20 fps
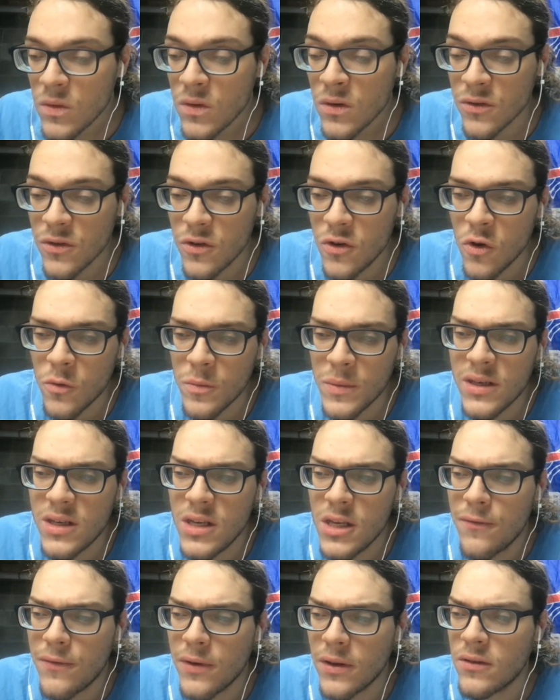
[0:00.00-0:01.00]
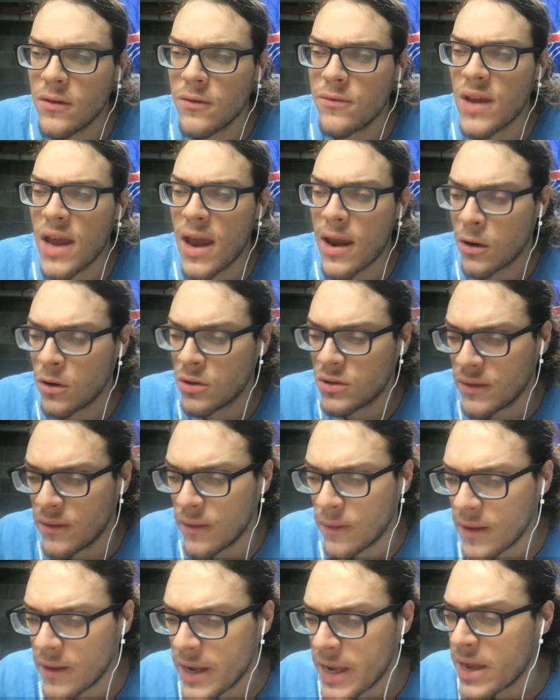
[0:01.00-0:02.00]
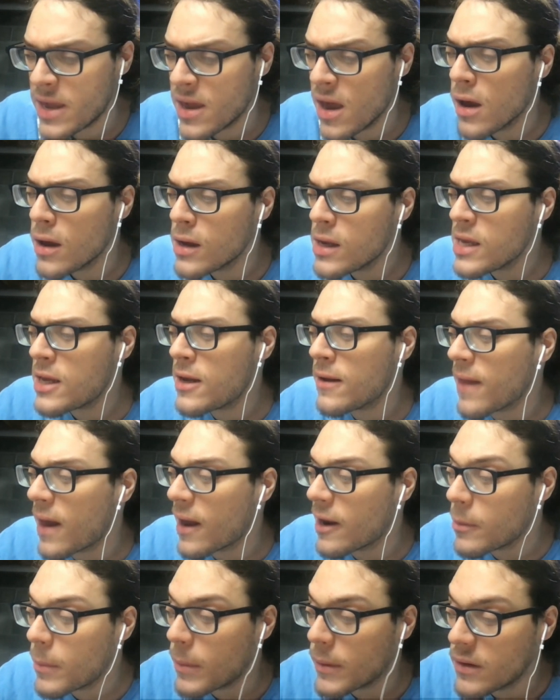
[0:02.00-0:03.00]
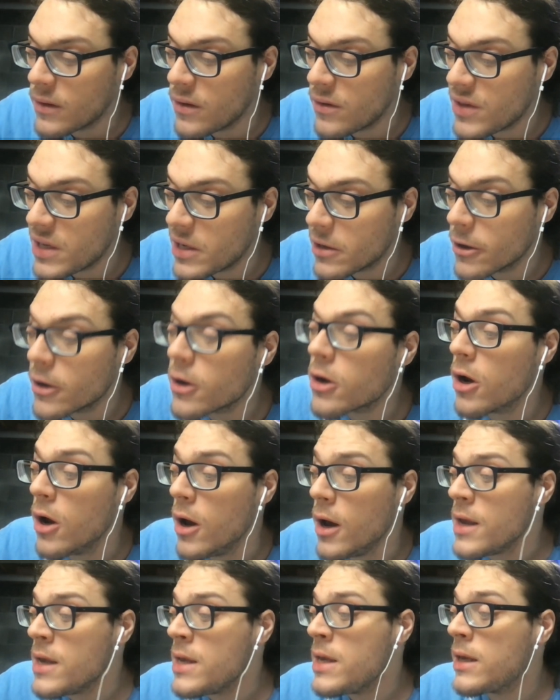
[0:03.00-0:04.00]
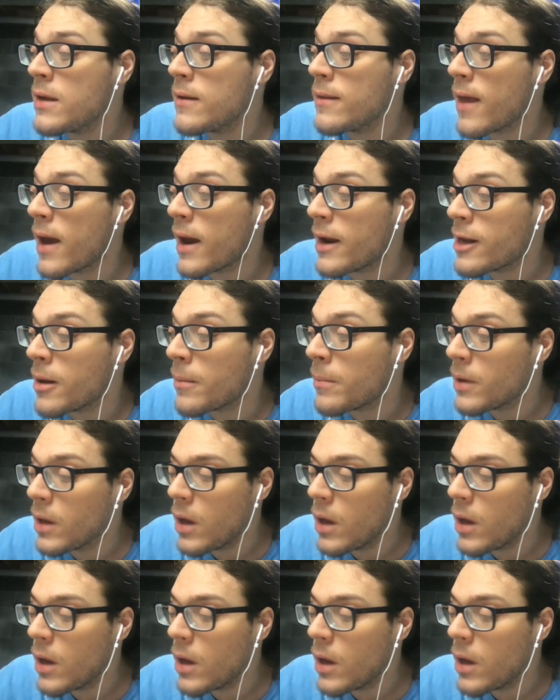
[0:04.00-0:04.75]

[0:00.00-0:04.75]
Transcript: excuse me, defensive tackles in the league. He can line up on the interior. He can line up